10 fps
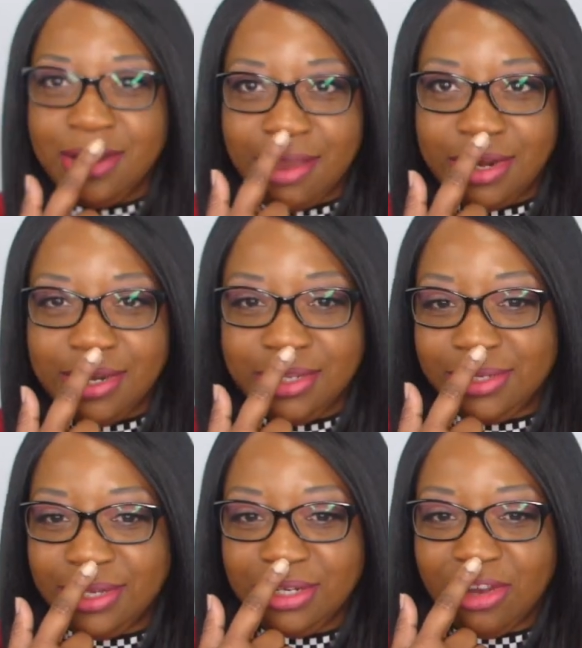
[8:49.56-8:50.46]
not in the
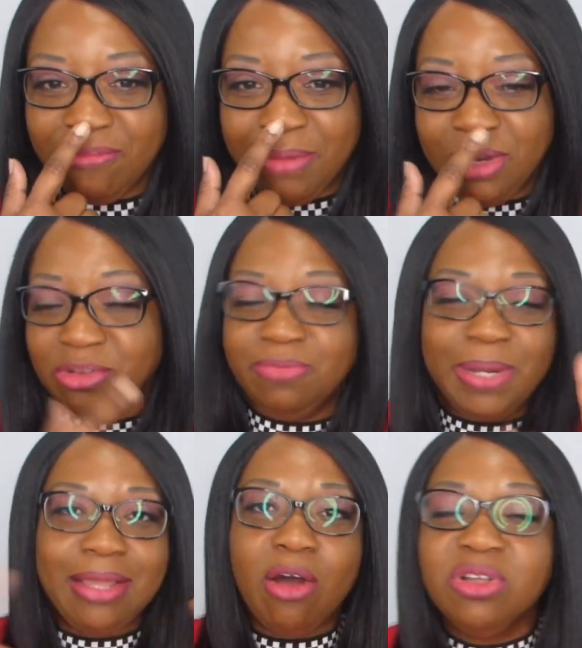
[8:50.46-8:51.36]
center of my nose
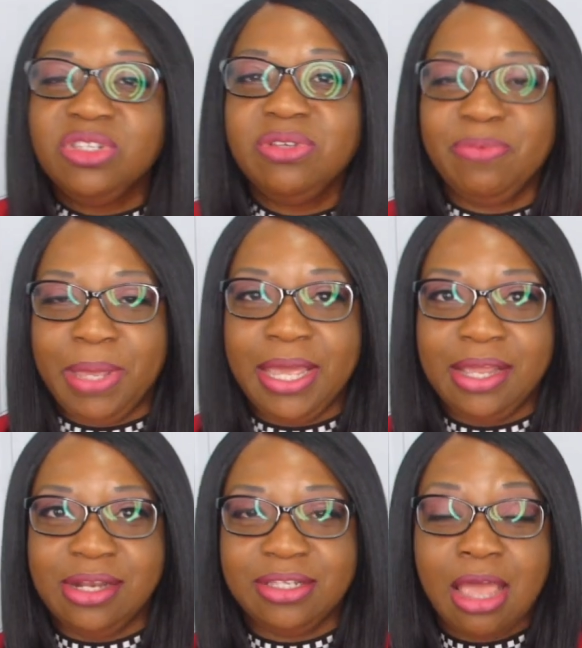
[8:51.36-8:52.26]
but it also
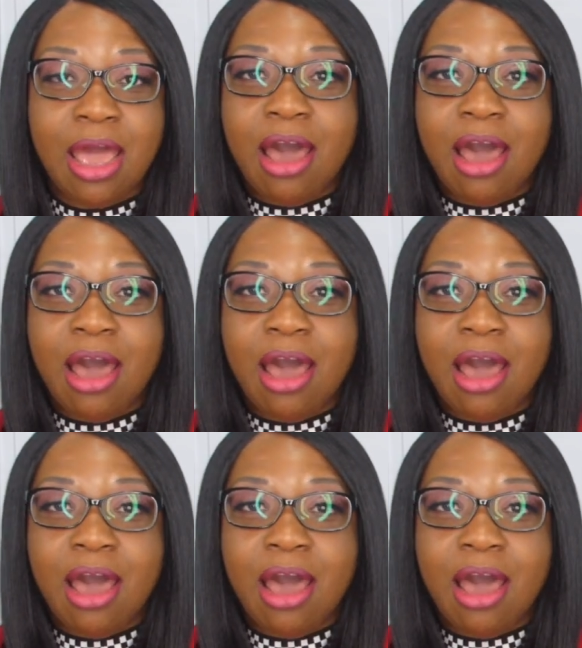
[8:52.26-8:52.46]
depends